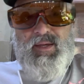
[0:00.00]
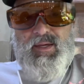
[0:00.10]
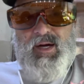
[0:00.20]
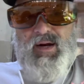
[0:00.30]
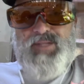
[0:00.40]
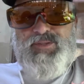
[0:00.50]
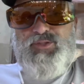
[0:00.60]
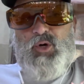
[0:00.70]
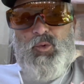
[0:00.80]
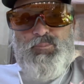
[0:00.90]
All right,
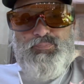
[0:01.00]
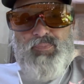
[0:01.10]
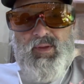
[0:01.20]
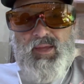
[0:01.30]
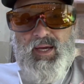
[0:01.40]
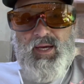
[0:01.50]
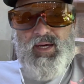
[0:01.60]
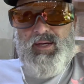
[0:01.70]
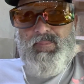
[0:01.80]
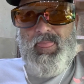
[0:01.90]
so
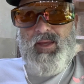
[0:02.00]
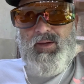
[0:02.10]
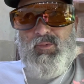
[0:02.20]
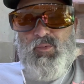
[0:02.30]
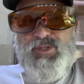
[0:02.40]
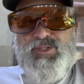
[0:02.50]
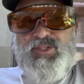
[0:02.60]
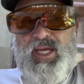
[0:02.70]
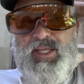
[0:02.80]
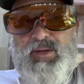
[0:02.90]
uh, we're
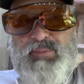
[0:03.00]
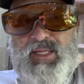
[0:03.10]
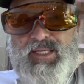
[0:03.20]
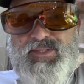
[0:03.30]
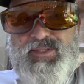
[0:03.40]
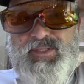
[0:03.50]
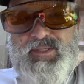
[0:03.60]
staying at a place